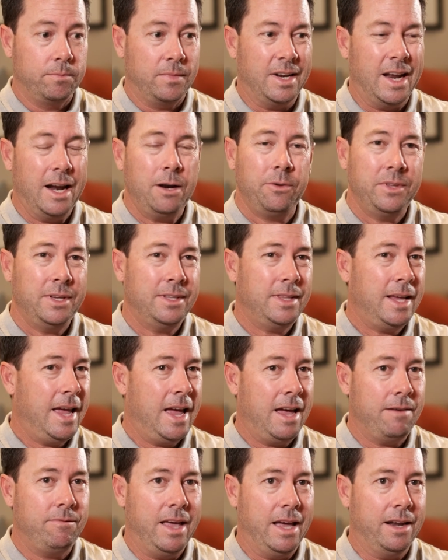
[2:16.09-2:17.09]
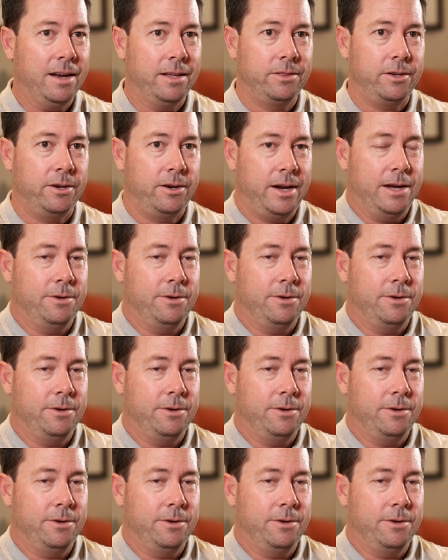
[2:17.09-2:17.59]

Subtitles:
And I don't think they have that at their